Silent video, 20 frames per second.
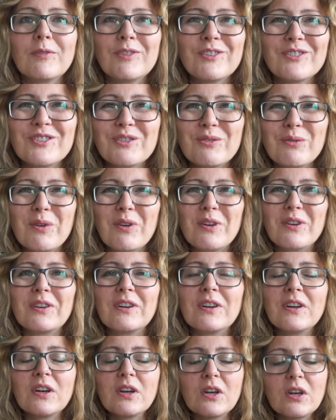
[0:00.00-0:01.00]
not sure
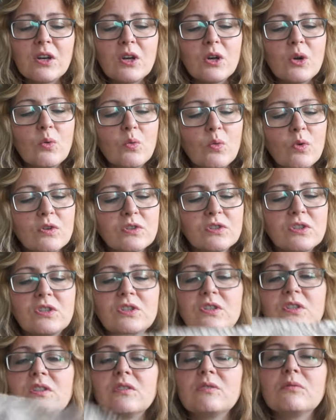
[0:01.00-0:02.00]
what to
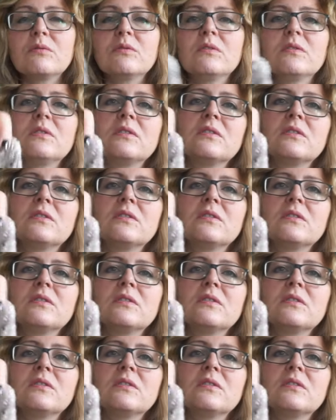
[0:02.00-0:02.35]
do